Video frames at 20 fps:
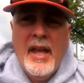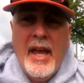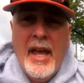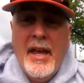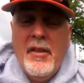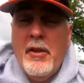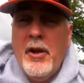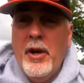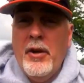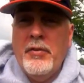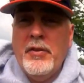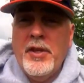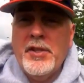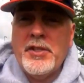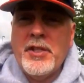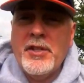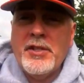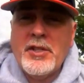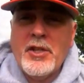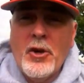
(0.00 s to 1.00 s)
Hey there,
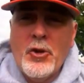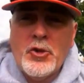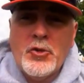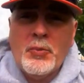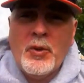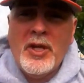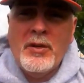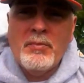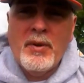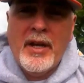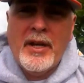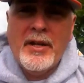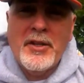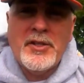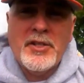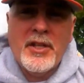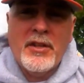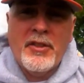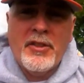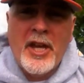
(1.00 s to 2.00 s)
this is Coach Pete
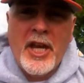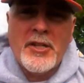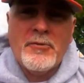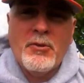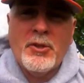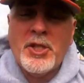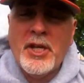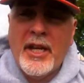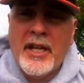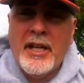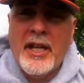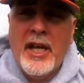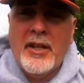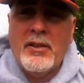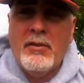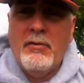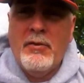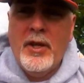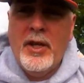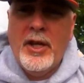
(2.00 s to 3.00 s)
Meadows, and thanks for checking
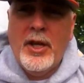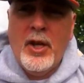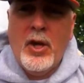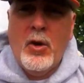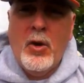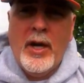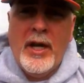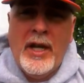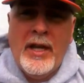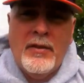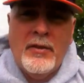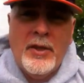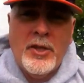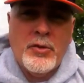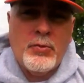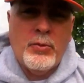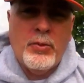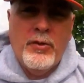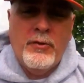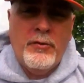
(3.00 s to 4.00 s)
out the video and
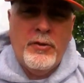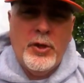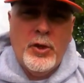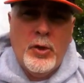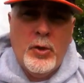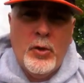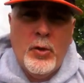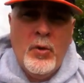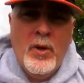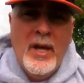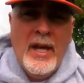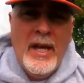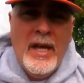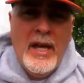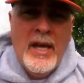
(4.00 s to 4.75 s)
this review.